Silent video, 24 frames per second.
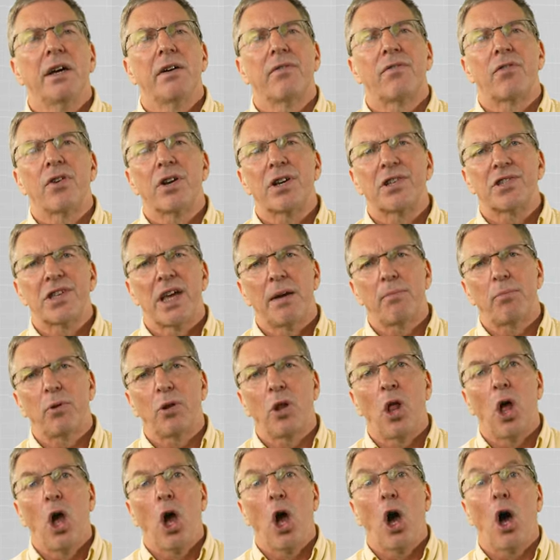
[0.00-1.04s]
For
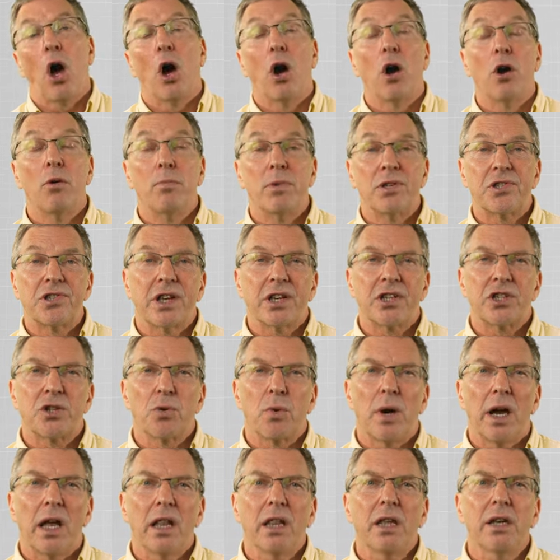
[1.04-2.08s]
example,
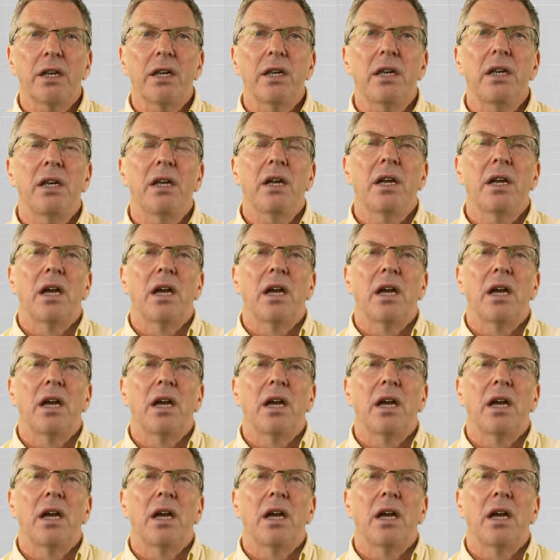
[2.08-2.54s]
homosexuality